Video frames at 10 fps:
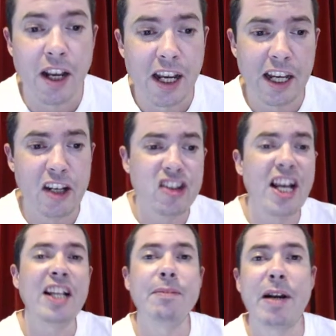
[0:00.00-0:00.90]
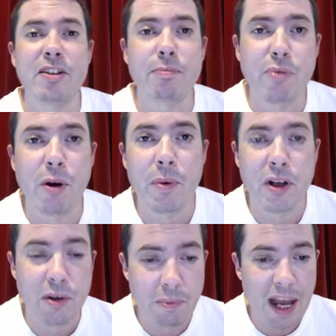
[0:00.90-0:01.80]
Can you tell us about some
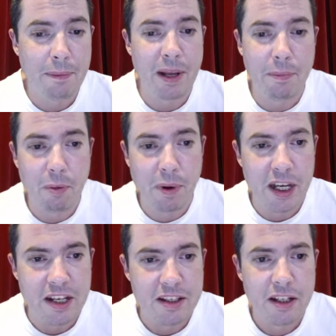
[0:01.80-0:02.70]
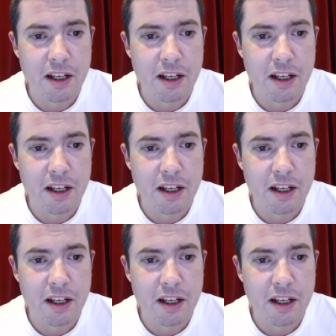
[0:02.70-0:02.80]
prominent black people, please?